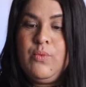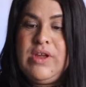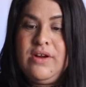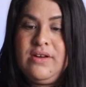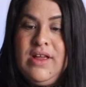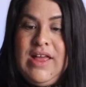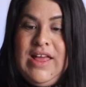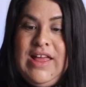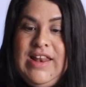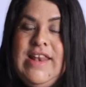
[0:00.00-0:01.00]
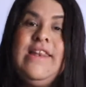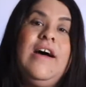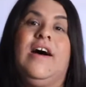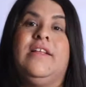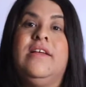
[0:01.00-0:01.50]
We are
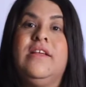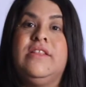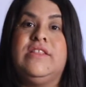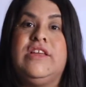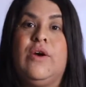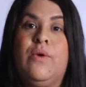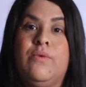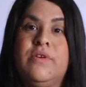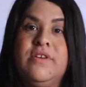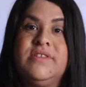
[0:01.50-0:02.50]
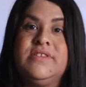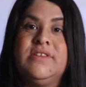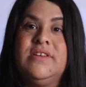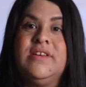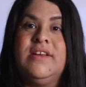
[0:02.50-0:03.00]
not the owners
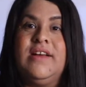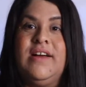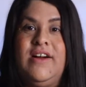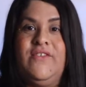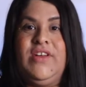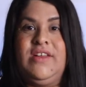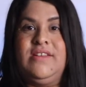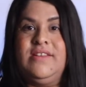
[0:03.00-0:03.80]
of it.